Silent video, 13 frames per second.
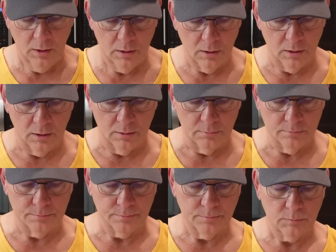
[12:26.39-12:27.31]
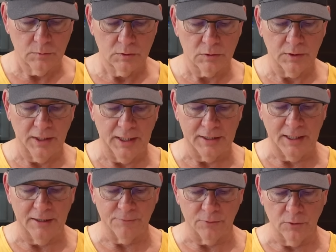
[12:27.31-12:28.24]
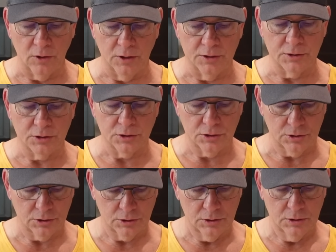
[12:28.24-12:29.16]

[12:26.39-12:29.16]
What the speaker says: So I had that for lunch,